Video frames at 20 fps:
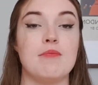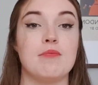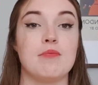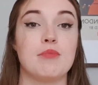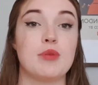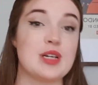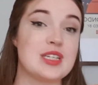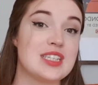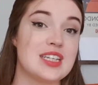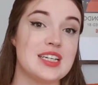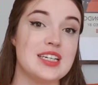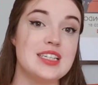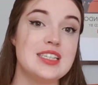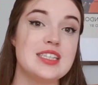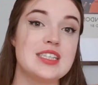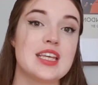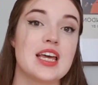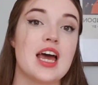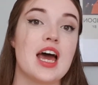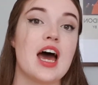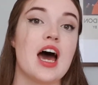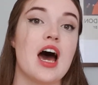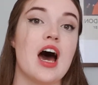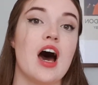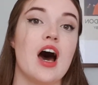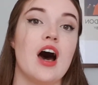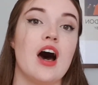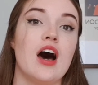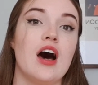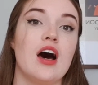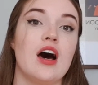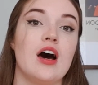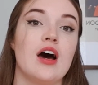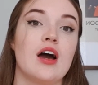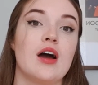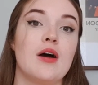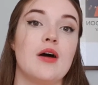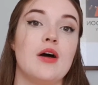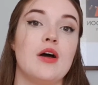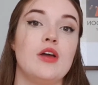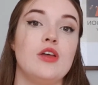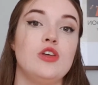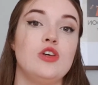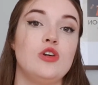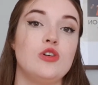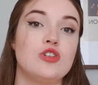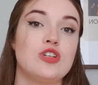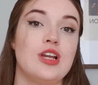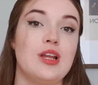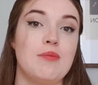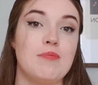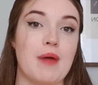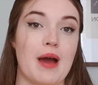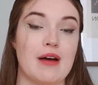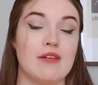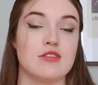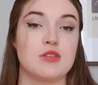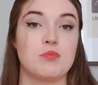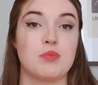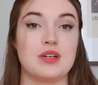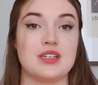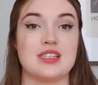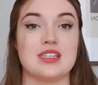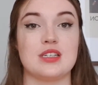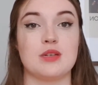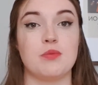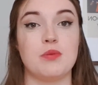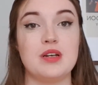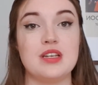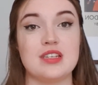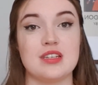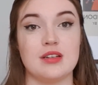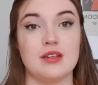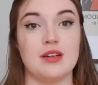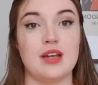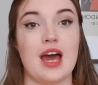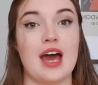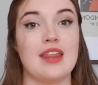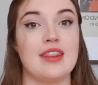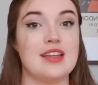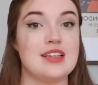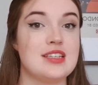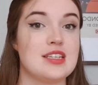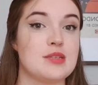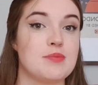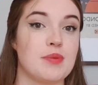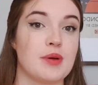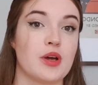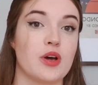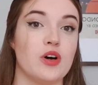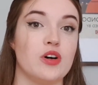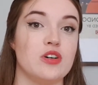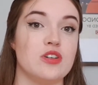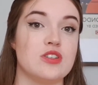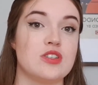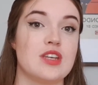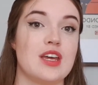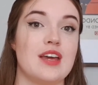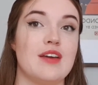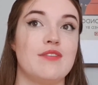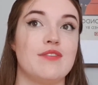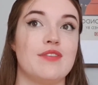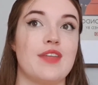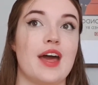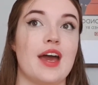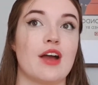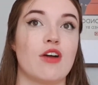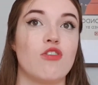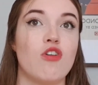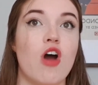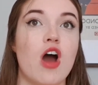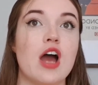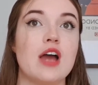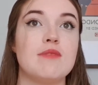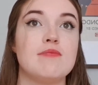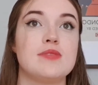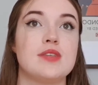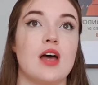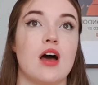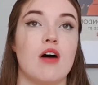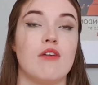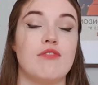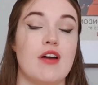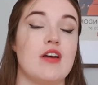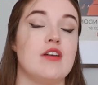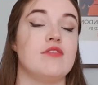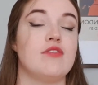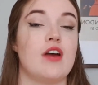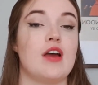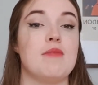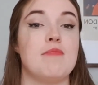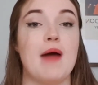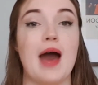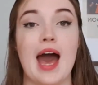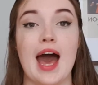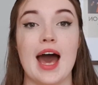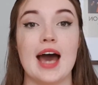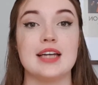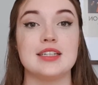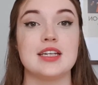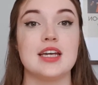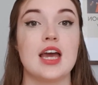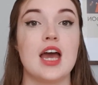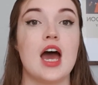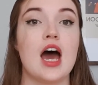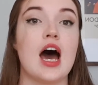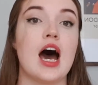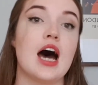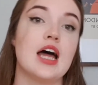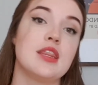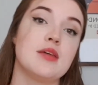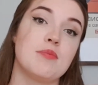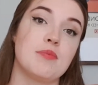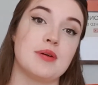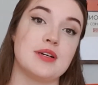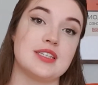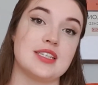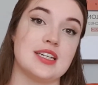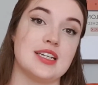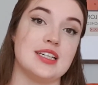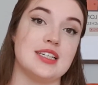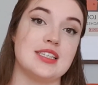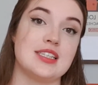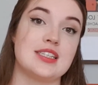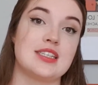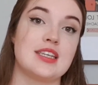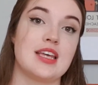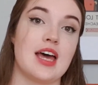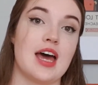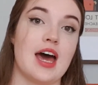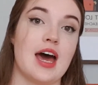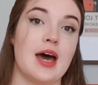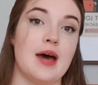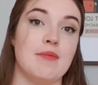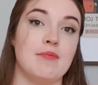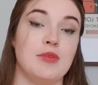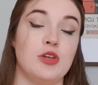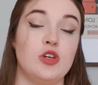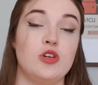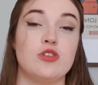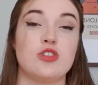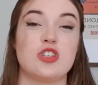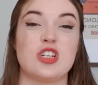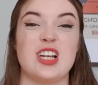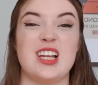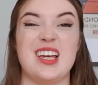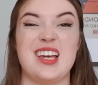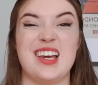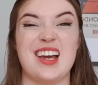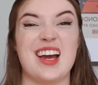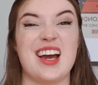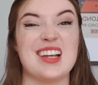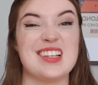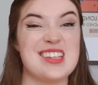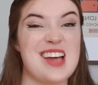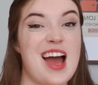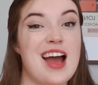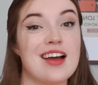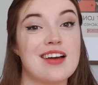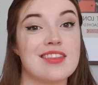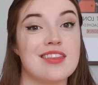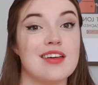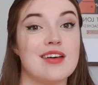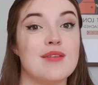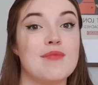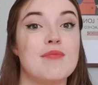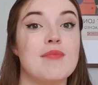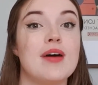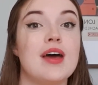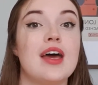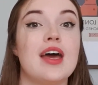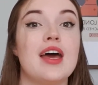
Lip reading: prisoners are usually bounced prison to prison, and this is because if their crimes are very, very bad, other prisoners usually attack them.